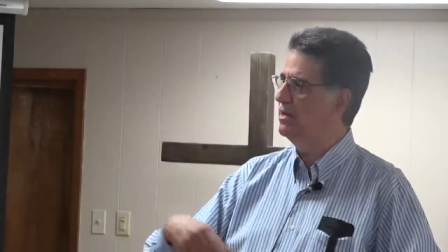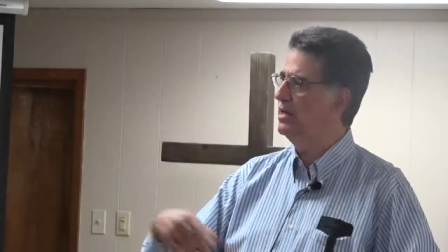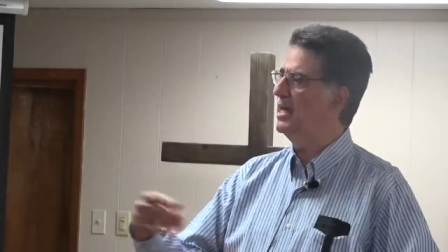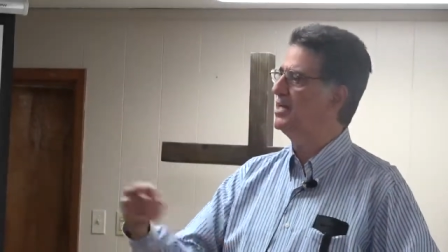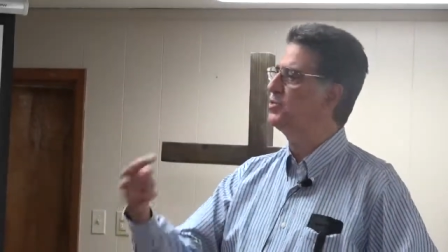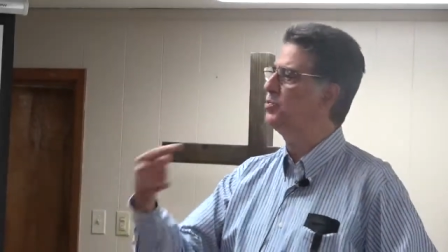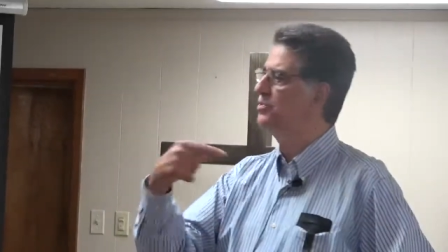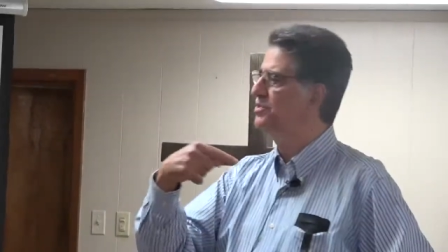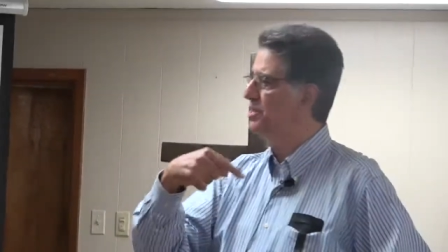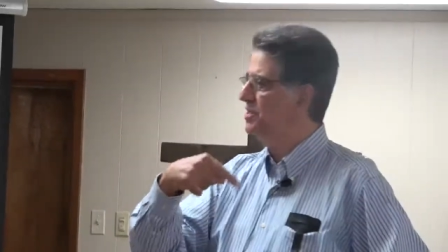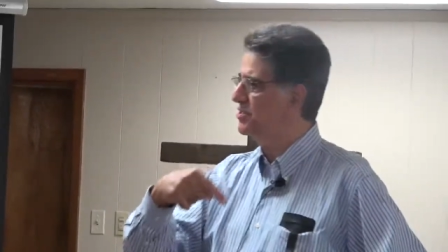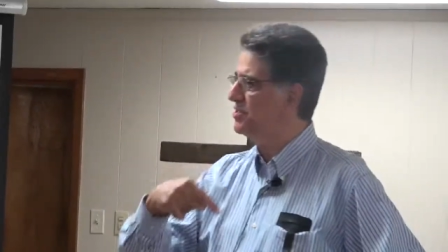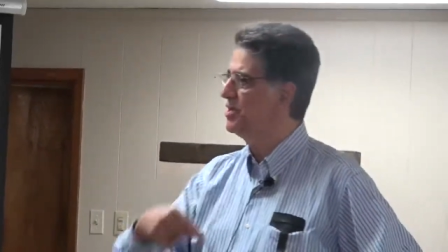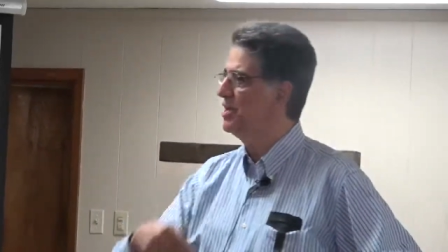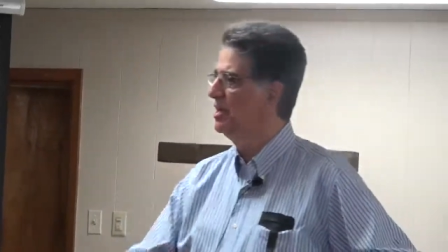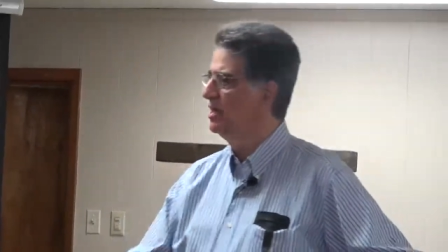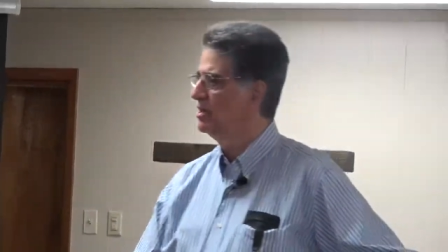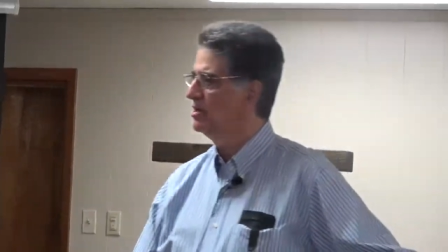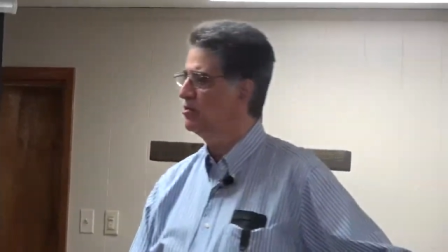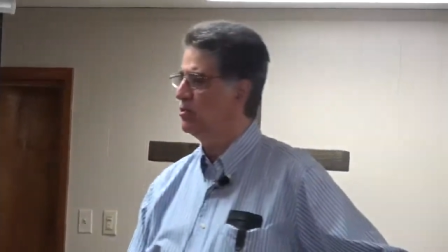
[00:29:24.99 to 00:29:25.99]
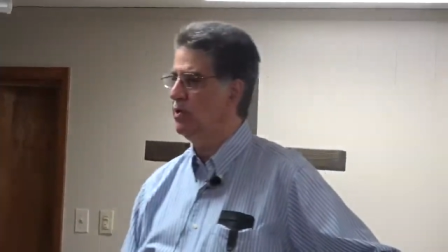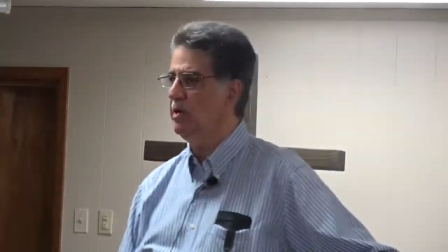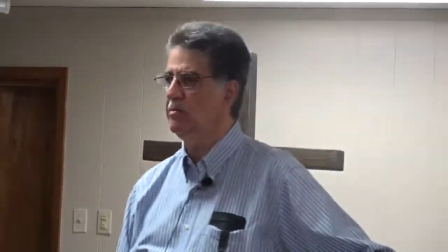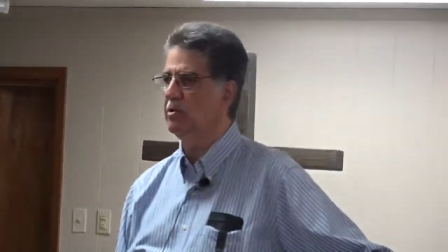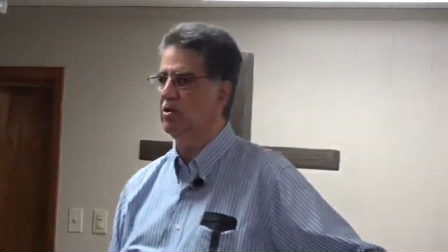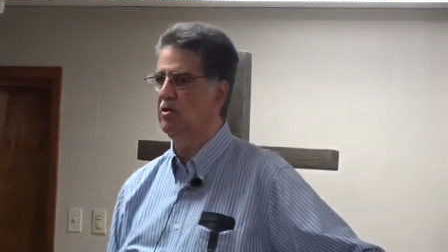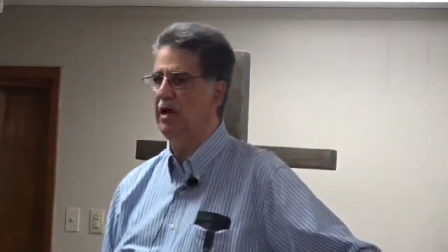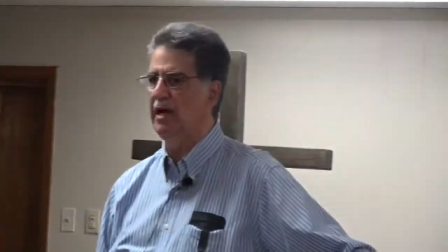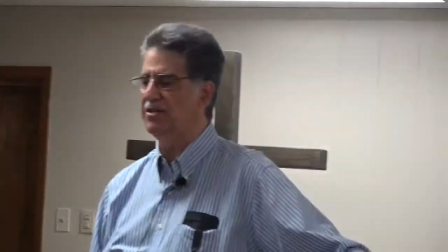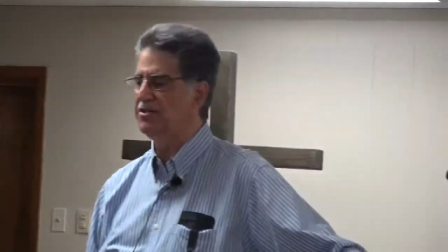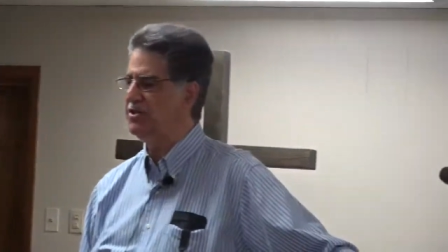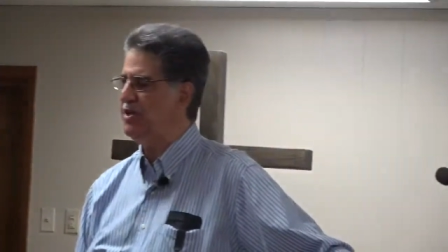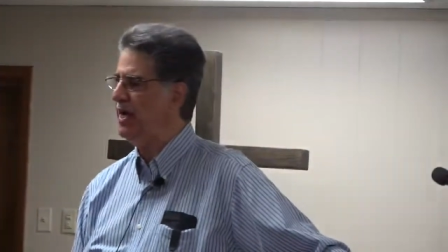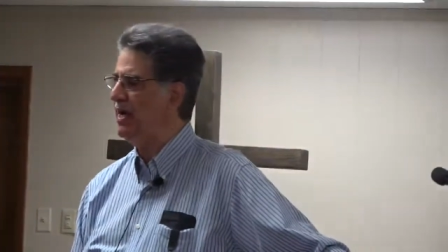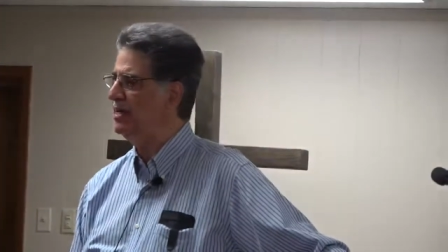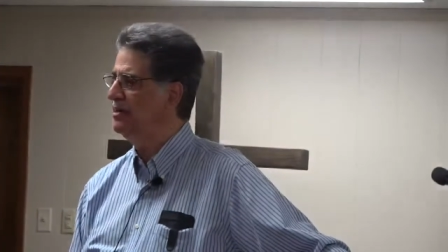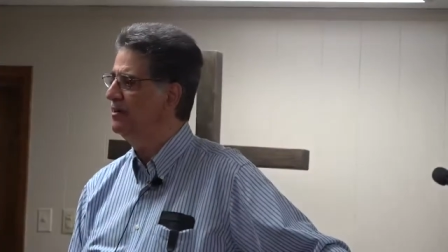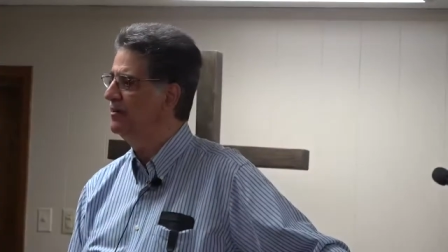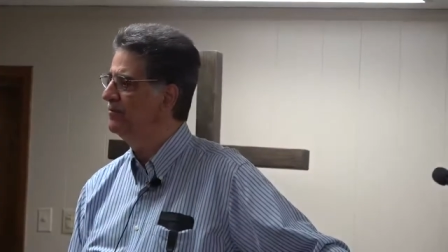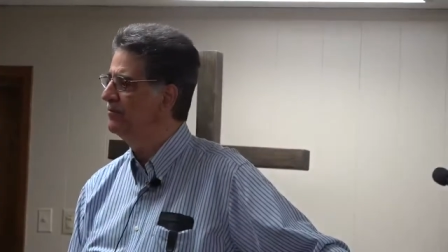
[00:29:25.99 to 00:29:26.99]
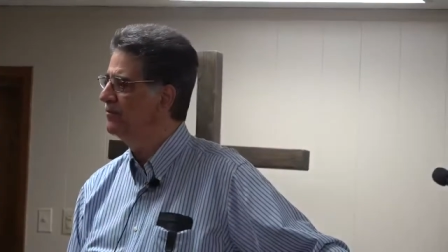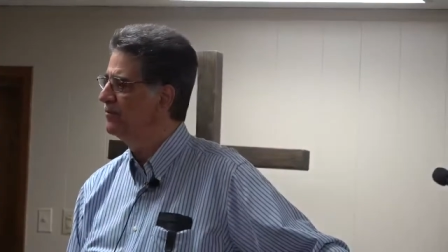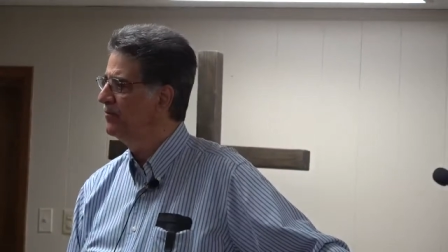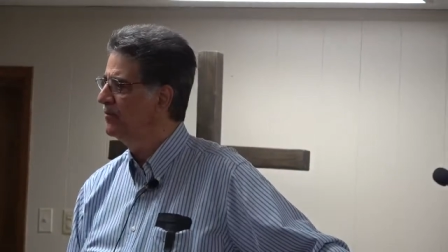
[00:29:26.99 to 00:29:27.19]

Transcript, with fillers: And that's what this criminal had said.